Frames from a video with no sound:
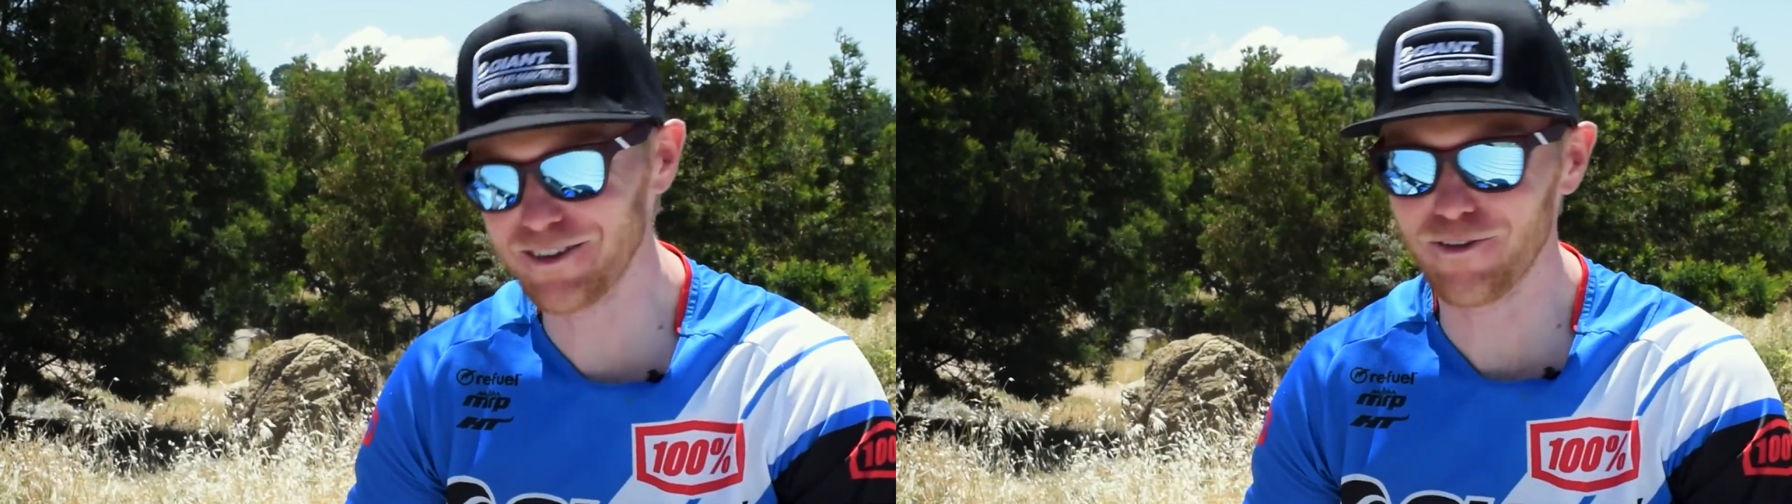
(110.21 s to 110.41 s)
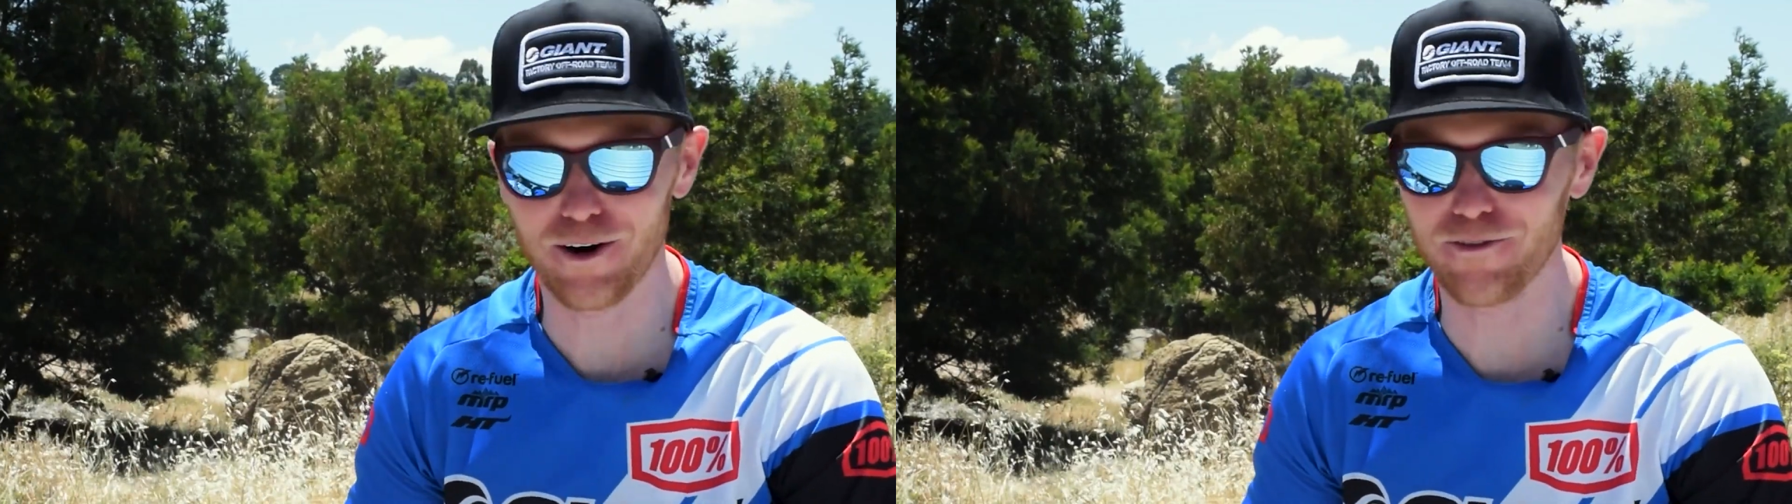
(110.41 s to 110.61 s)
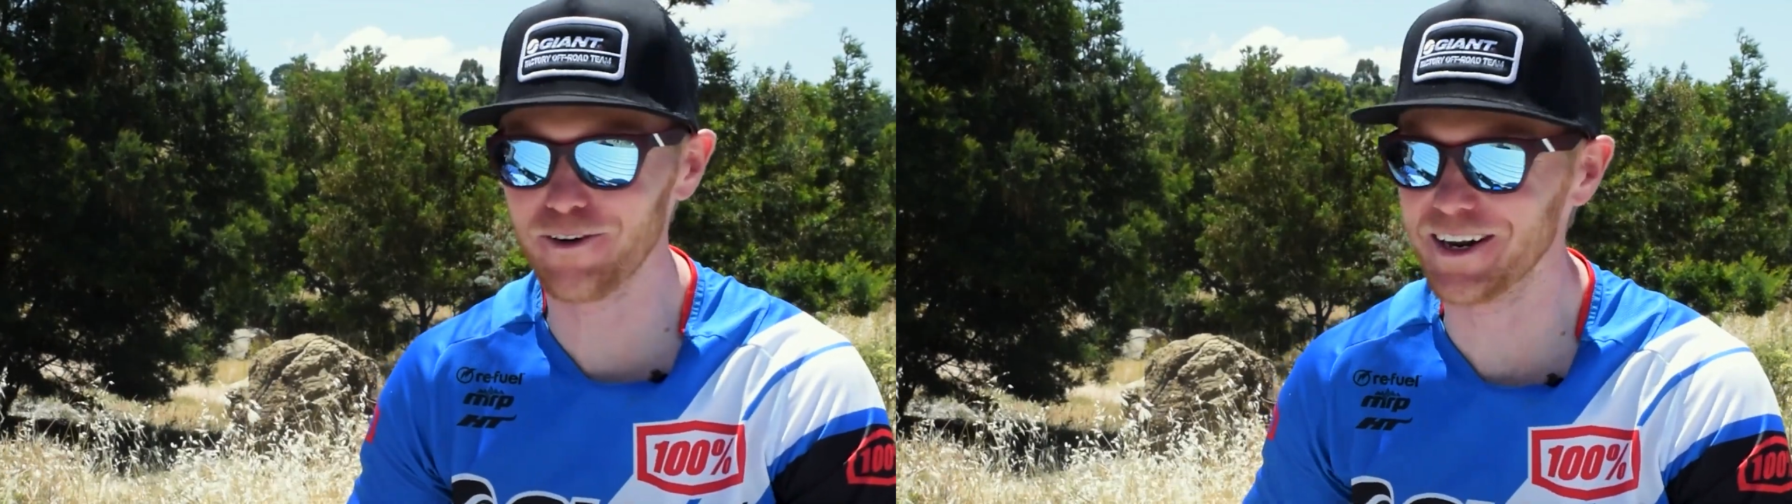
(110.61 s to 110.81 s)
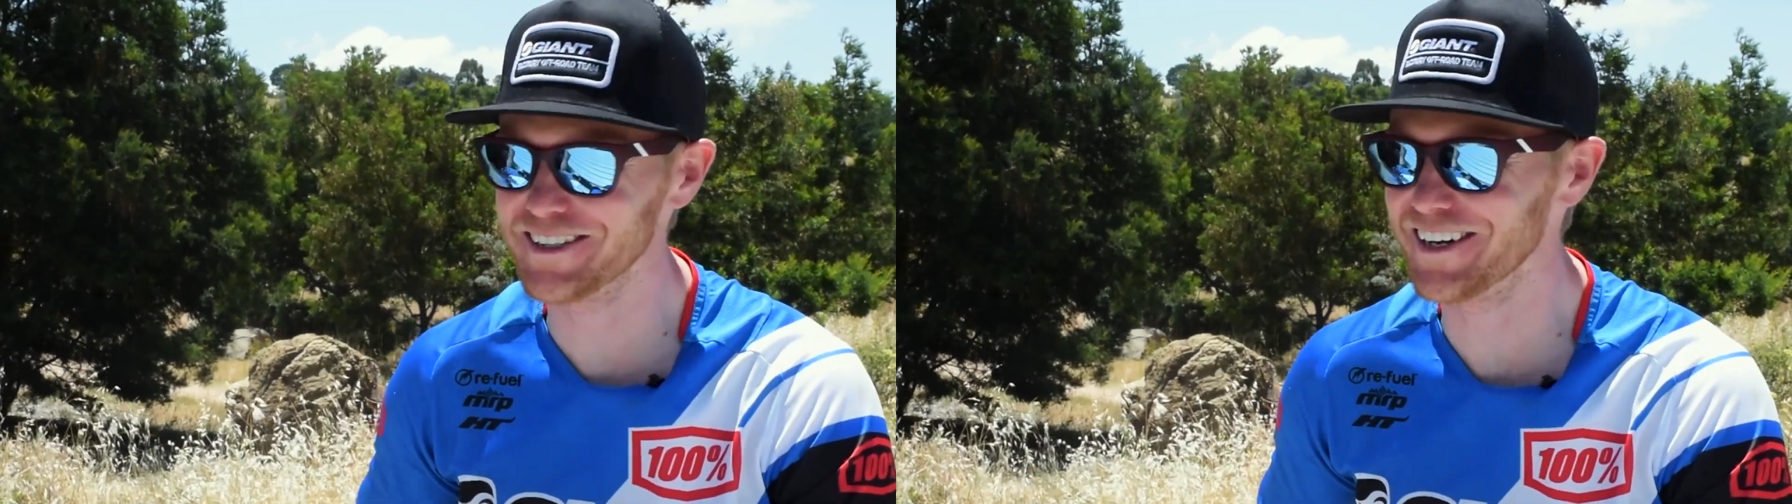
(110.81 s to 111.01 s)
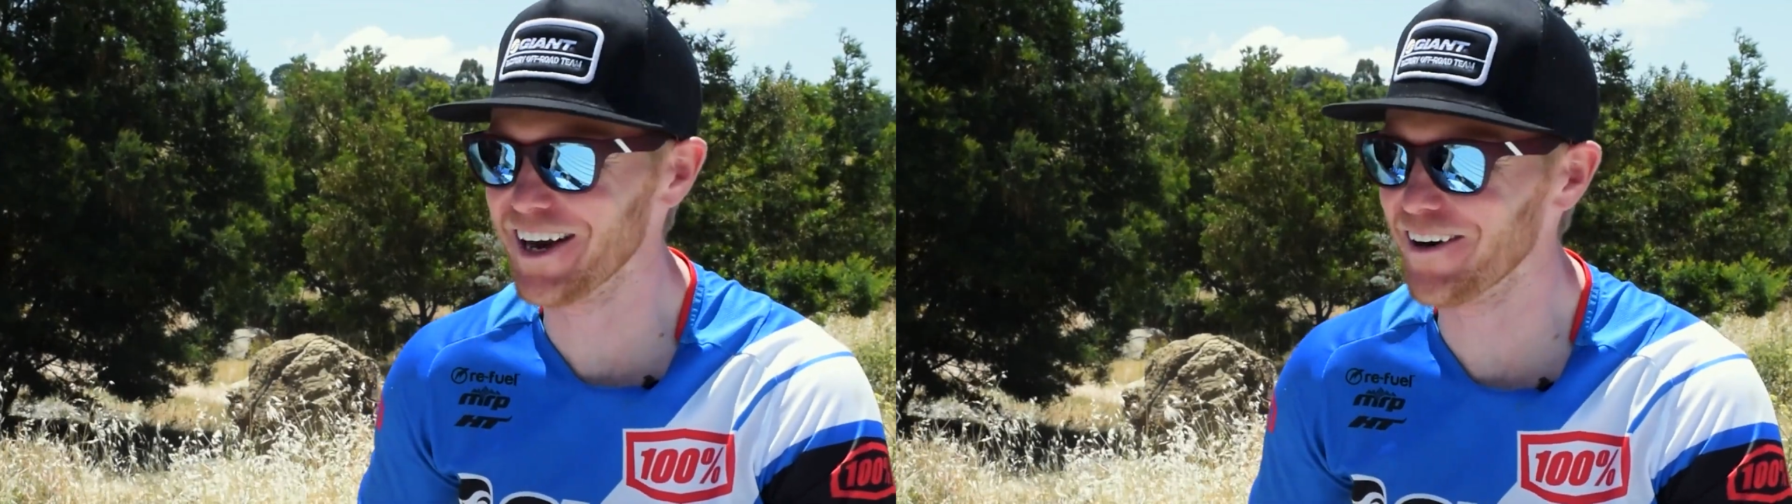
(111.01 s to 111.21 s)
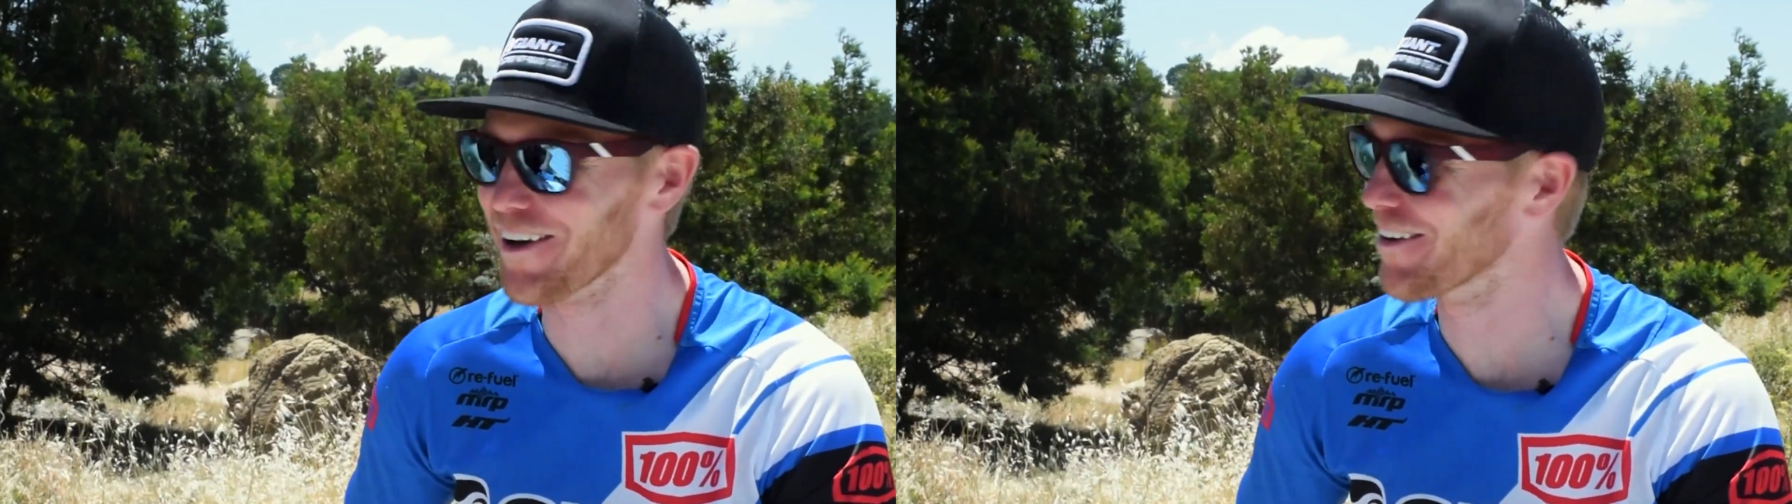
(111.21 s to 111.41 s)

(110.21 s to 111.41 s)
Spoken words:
very funny scenario.